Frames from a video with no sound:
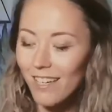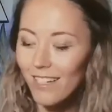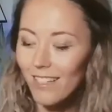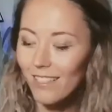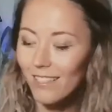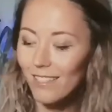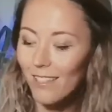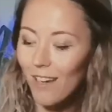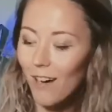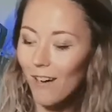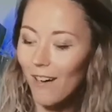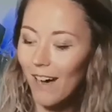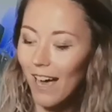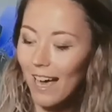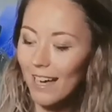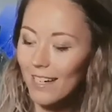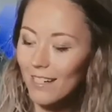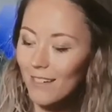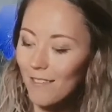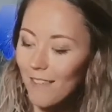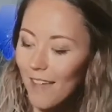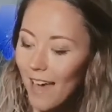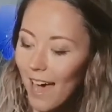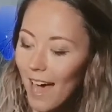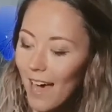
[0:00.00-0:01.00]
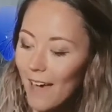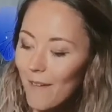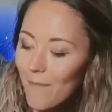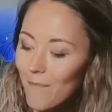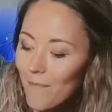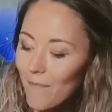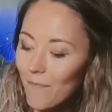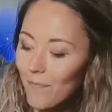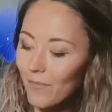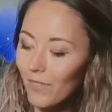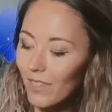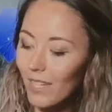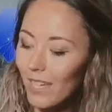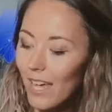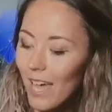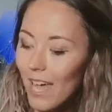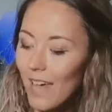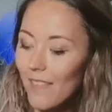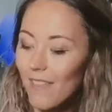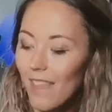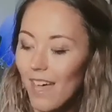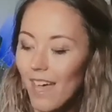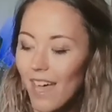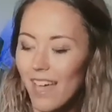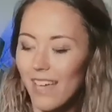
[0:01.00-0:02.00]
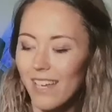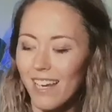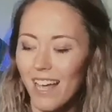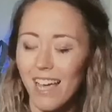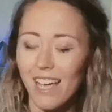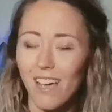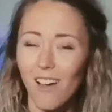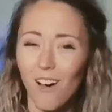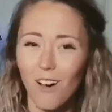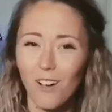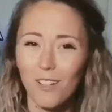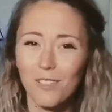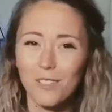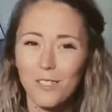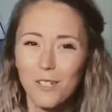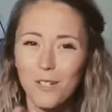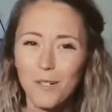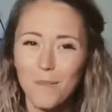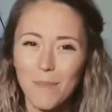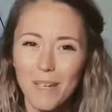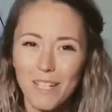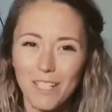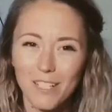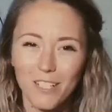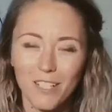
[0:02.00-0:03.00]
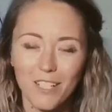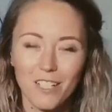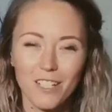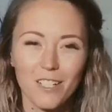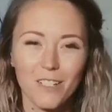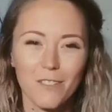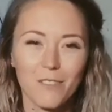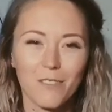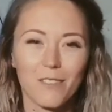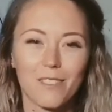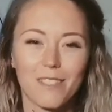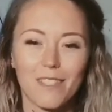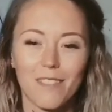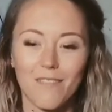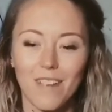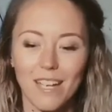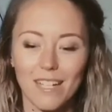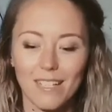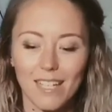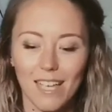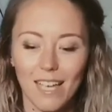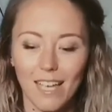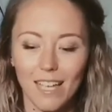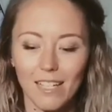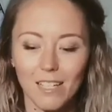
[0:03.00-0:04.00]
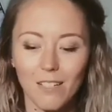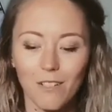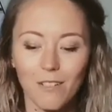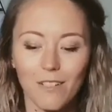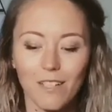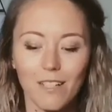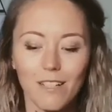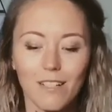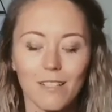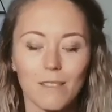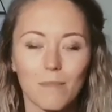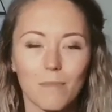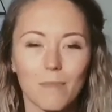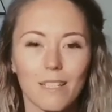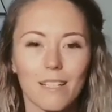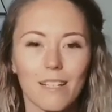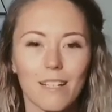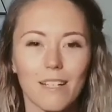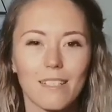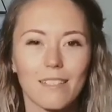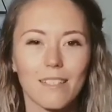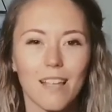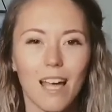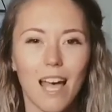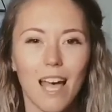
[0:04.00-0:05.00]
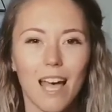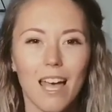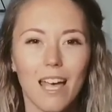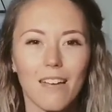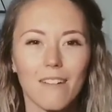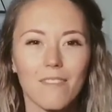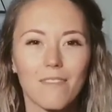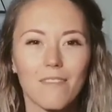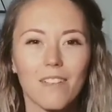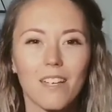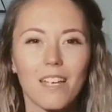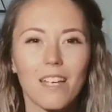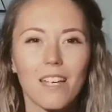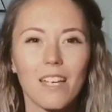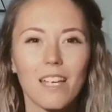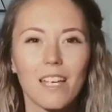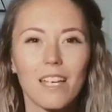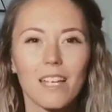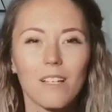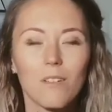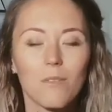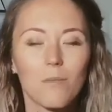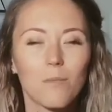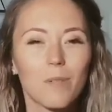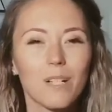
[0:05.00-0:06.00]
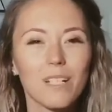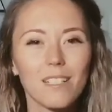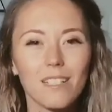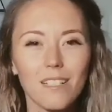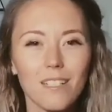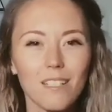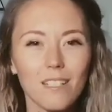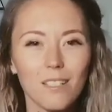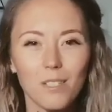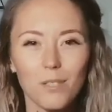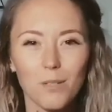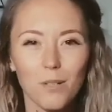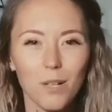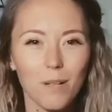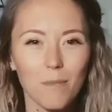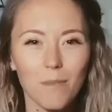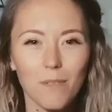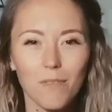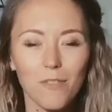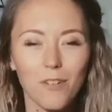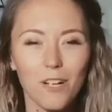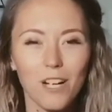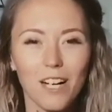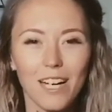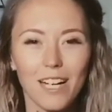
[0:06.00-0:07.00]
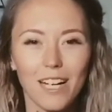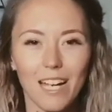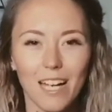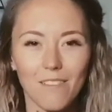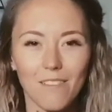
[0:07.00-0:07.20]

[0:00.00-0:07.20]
So I do that. And then I also make sure to use the Vitality oils because I've went to the store before and I've